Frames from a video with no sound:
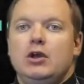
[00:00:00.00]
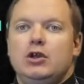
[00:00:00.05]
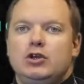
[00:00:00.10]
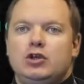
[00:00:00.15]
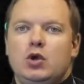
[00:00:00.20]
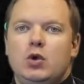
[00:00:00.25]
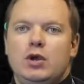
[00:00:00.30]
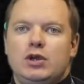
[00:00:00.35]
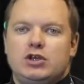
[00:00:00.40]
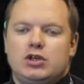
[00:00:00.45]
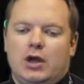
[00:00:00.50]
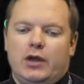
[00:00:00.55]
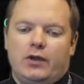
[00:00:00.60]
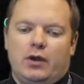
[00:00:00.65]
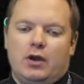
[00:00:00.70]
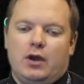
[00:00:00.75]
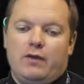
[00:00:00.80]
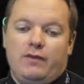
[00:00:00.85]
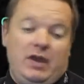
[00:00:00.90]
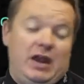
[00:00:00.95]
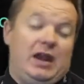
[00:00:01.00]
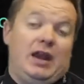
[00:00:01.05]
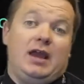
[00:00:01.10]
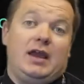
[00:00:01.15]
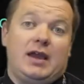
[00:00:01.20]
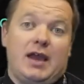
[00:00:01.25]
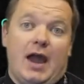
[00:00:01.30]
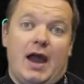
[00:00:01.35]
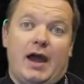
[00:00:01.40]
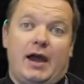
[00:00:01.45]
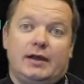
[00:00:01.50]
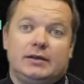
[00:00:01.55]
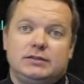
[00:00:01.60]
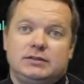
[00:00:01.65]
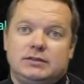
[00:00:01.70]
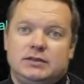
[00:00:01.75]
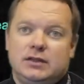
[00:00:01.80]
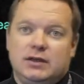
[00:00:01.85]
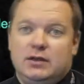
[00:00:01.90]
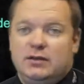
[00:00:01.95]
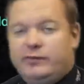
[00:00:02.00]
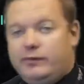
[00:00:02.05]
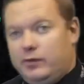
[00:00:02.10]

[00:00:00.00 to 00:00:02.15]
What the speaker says: to each other of any gas,